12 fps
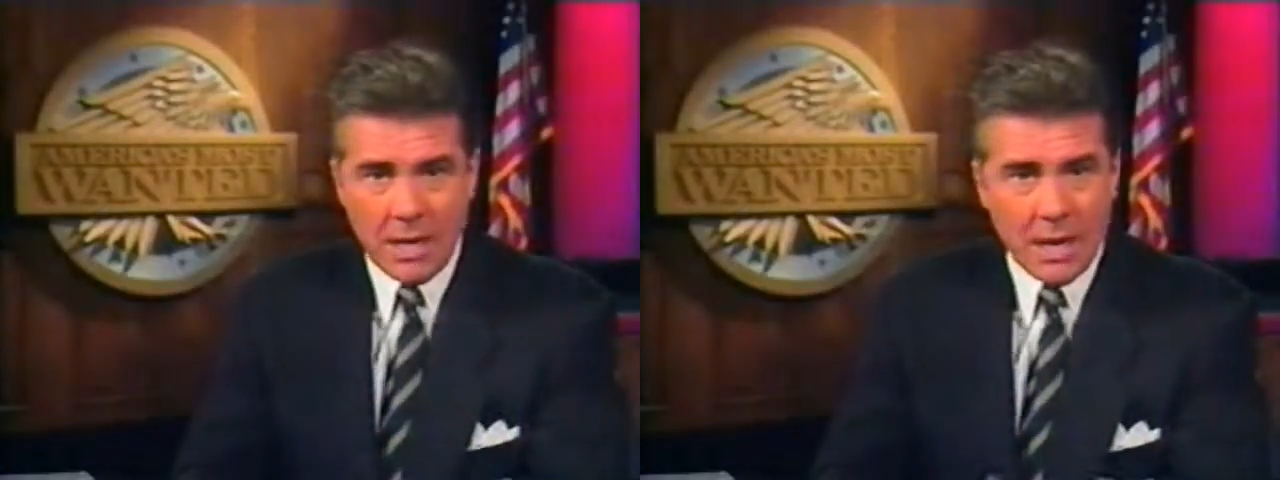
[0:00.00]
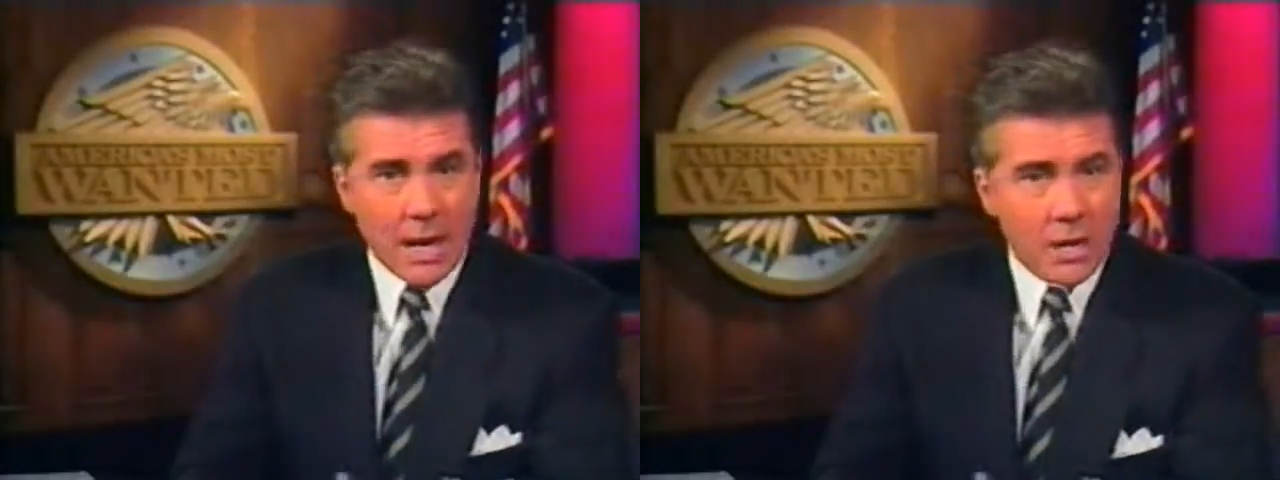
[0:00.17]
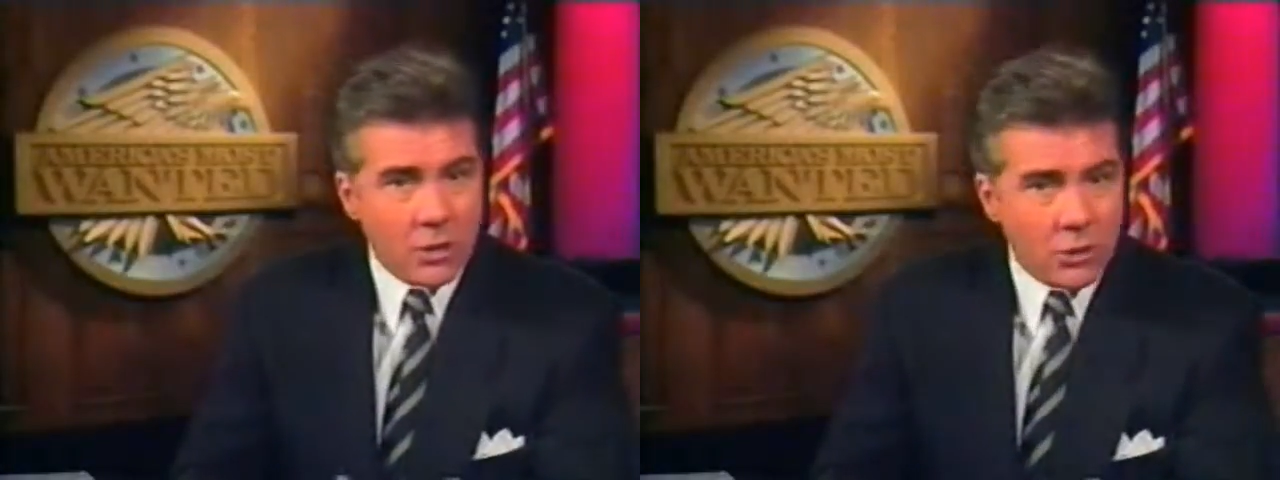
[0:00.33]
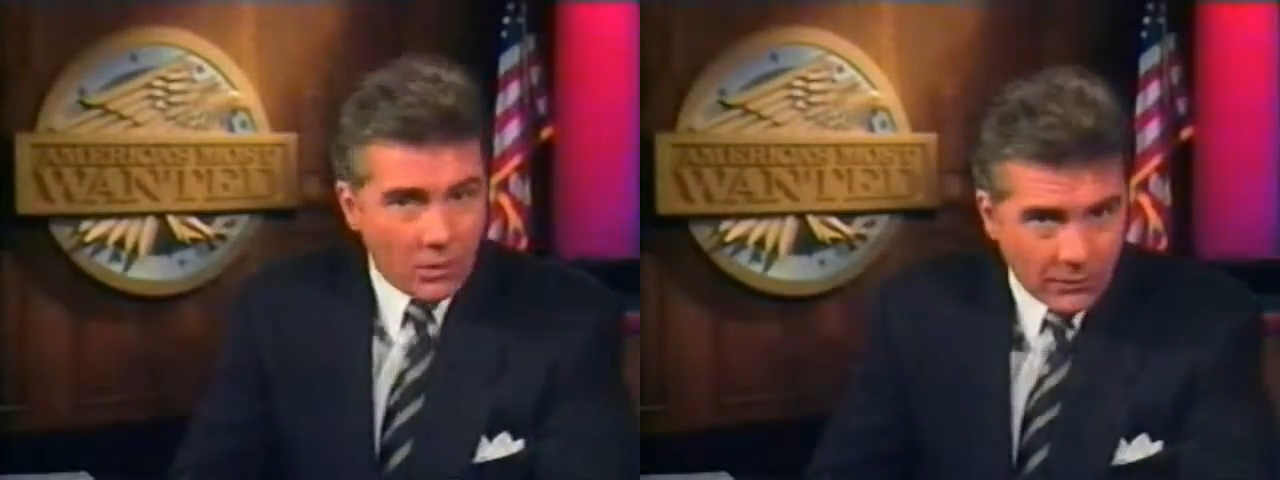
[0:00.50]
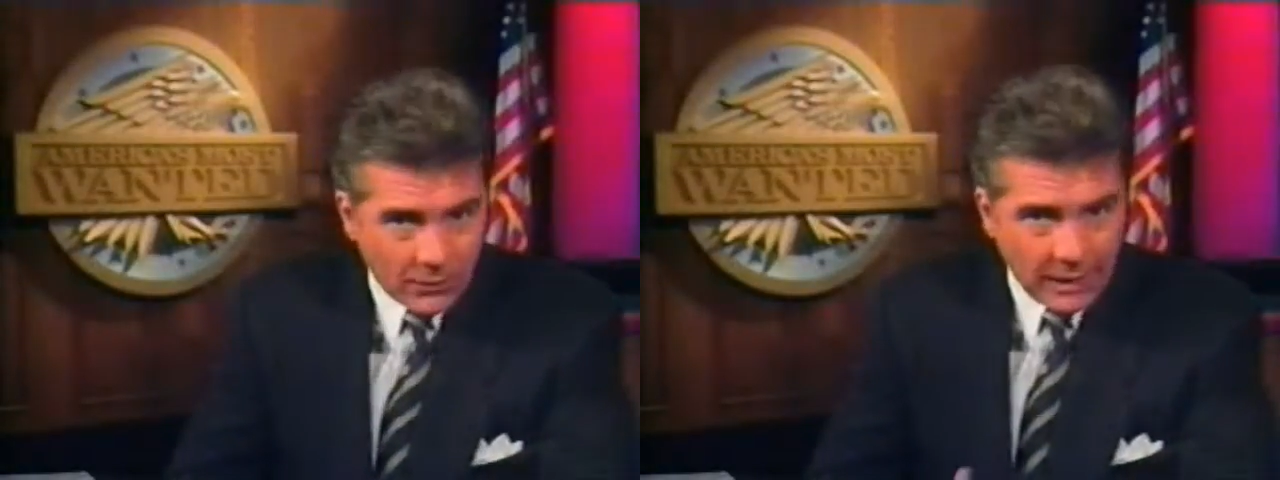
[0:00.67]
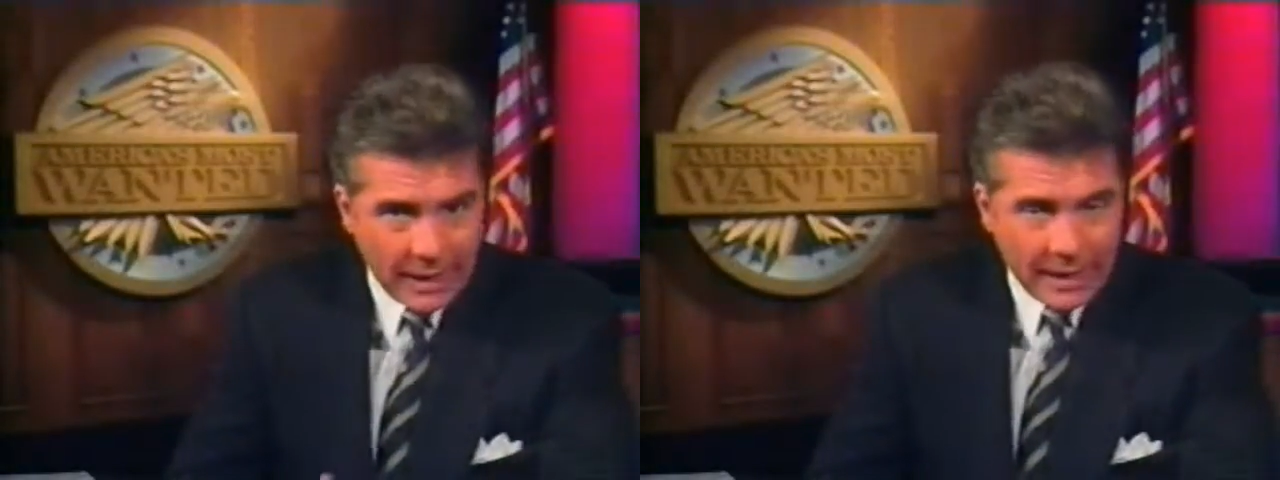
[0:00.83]
And don't
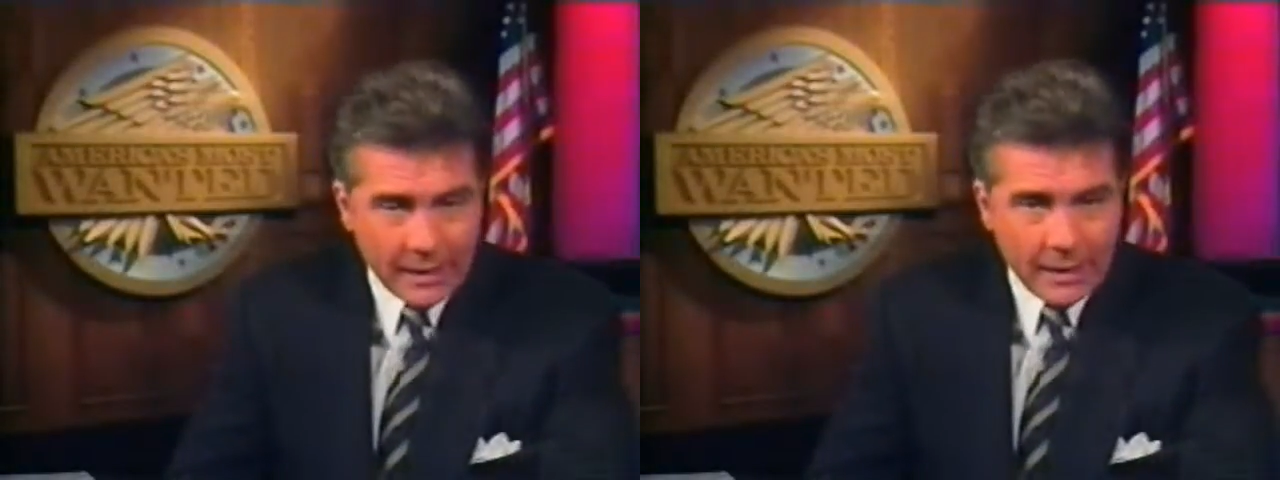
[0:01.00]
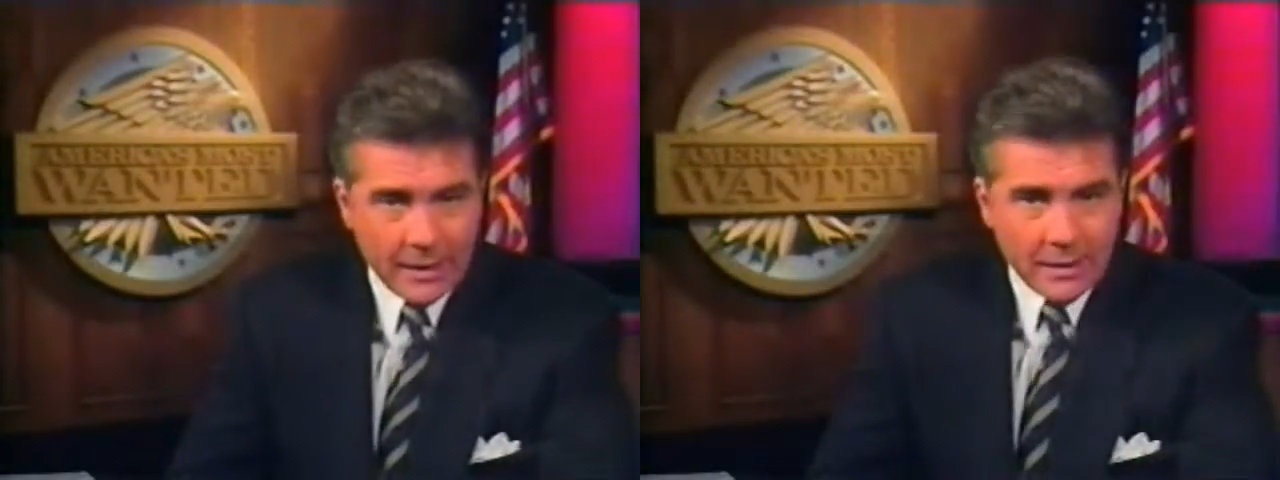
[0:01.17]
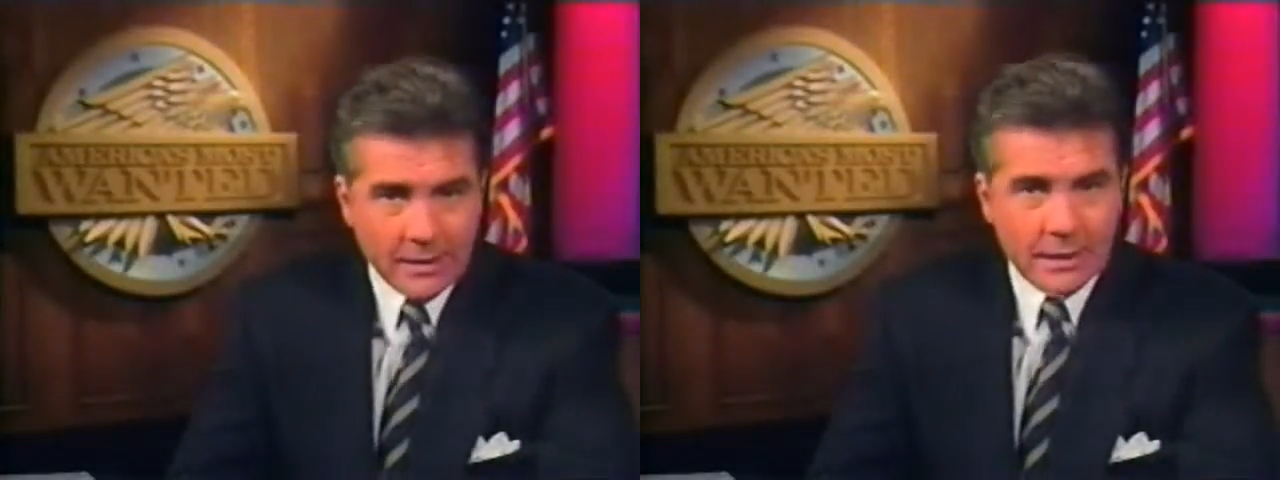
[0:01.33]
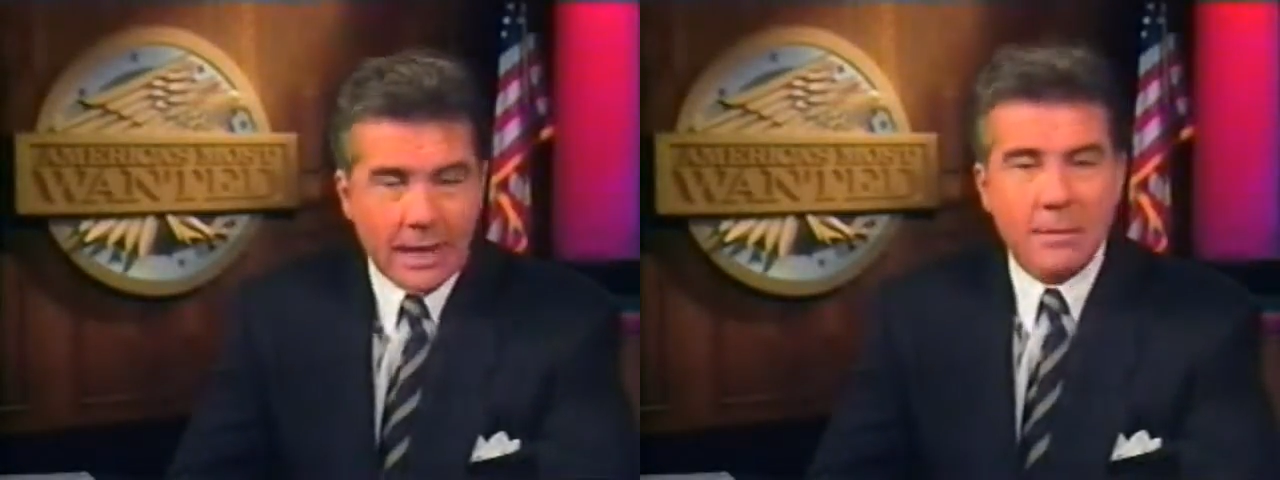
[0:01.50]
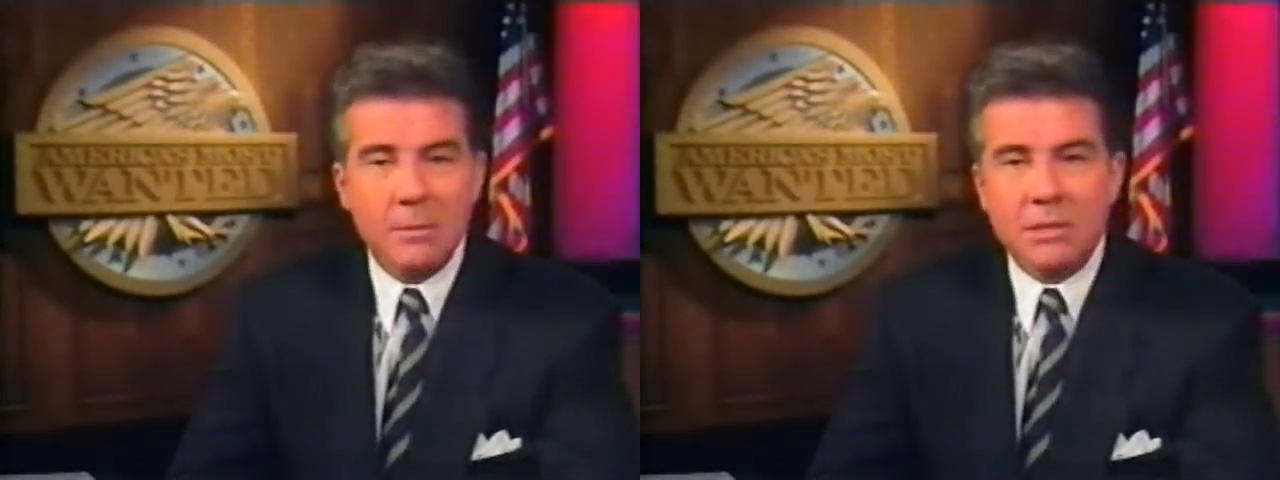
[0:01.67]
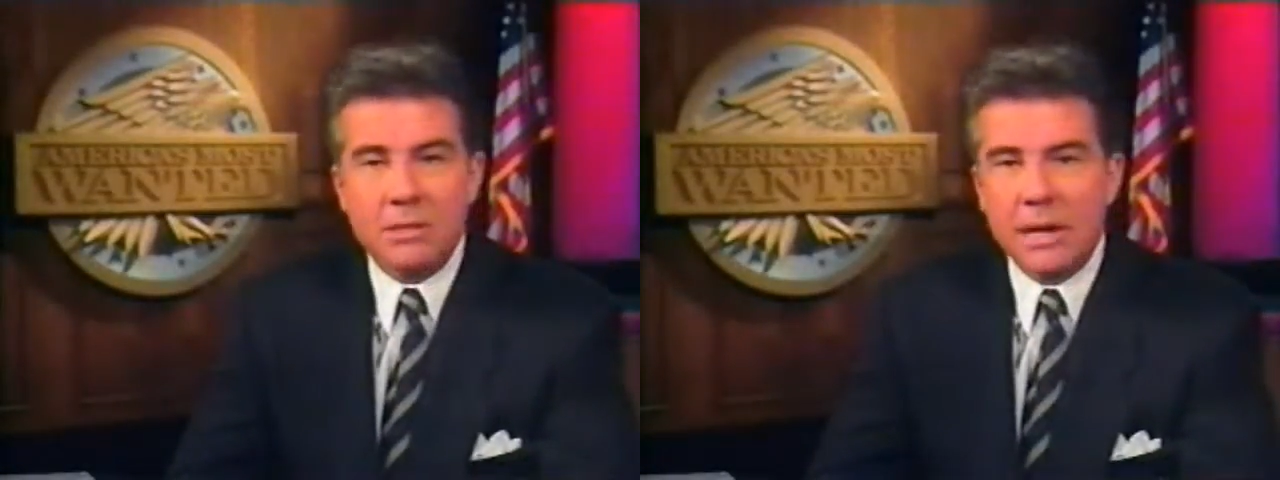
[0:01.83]
forget, time
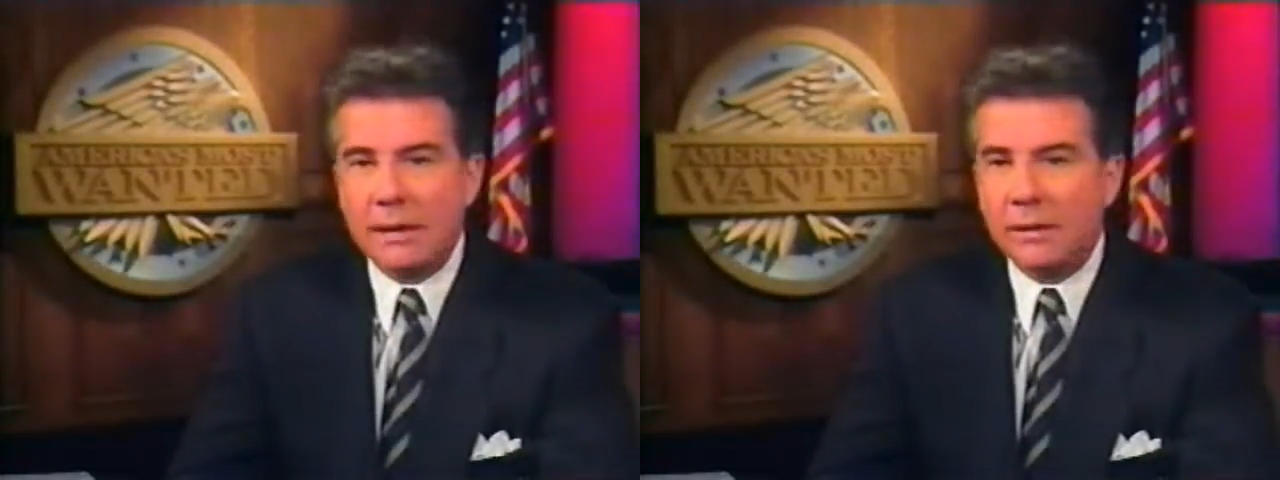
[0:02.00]
is not